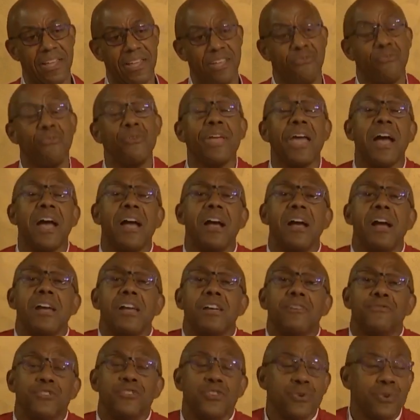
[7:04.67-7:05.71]
If, we
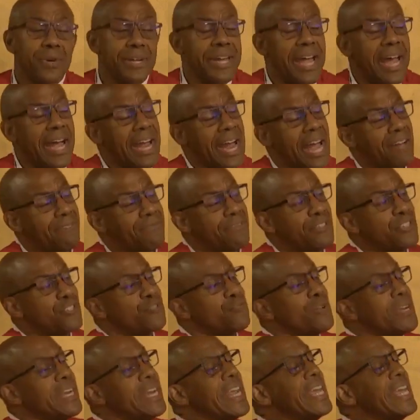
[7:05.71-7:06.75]
if you and I have
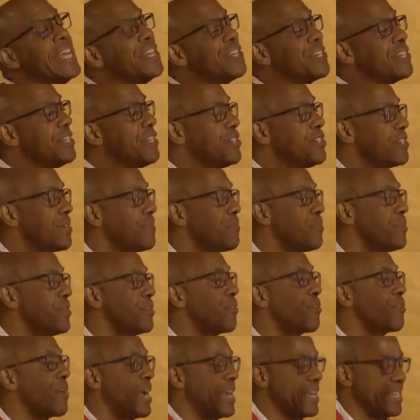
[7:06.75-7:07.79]
this relationship
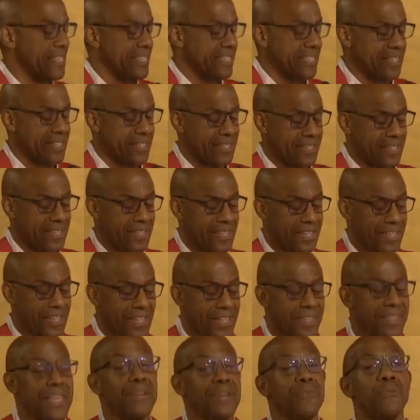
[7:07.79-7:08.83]
with Christ,
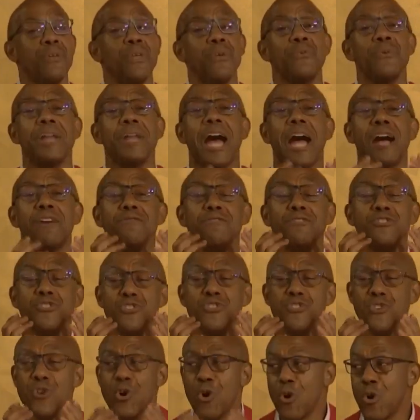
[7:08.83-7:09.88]
then we would have
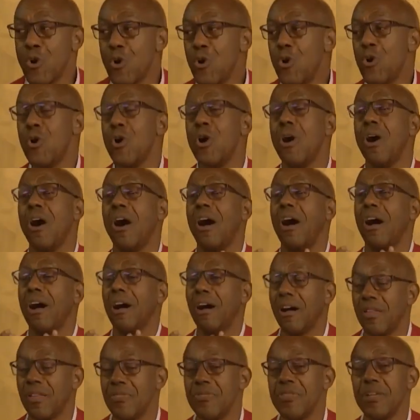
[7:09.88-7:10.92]
no
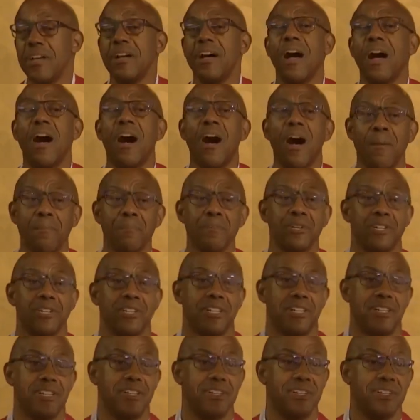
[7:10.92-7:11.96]
other
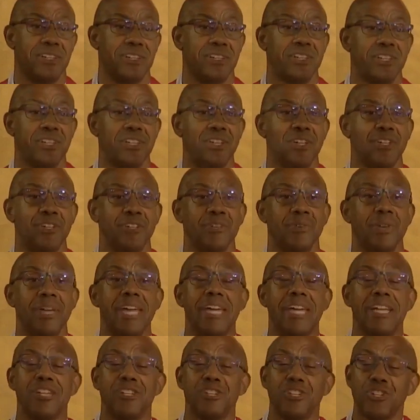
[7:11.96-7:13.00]
option to
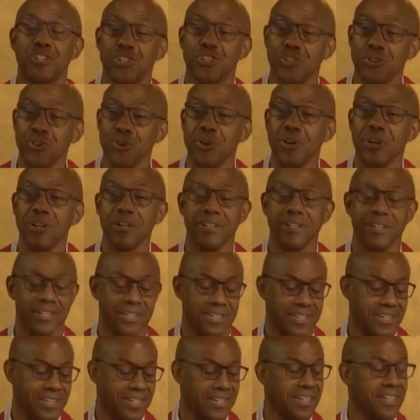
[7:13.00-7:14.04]
ensure
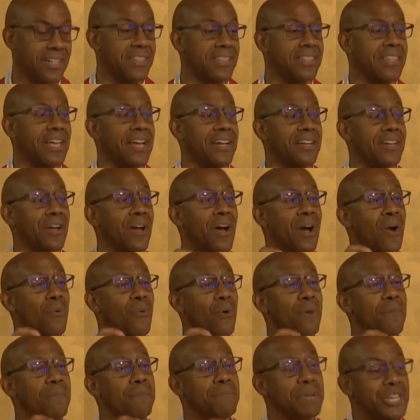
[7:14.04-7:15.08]
that
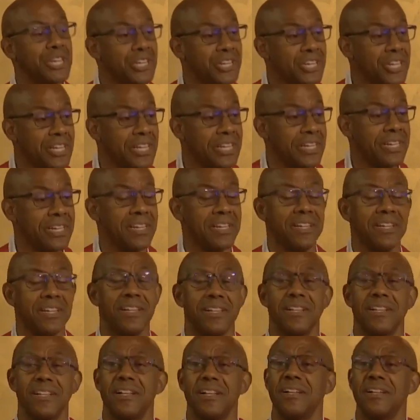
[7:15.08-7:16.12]
our mission,
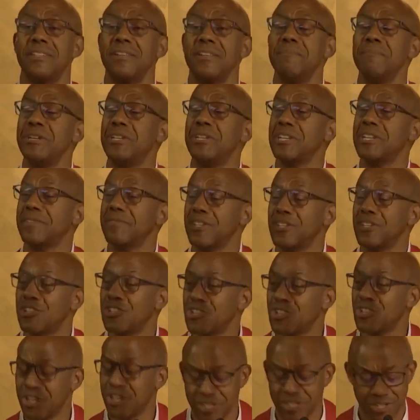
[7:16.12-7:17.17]
the mission of the
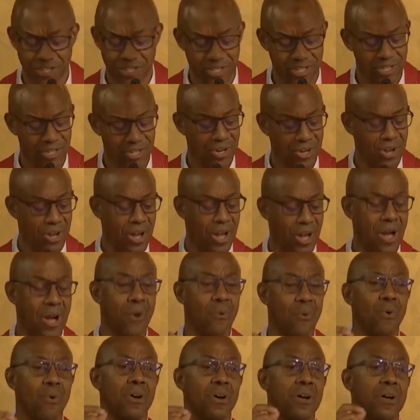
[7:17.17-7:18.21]
church,
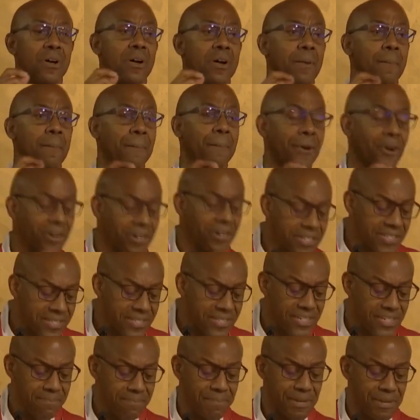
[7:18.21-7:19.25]
our
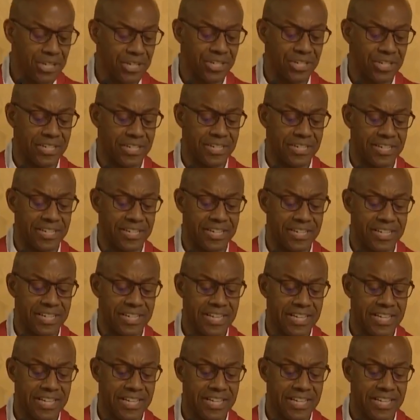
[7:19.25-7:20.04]
personal mission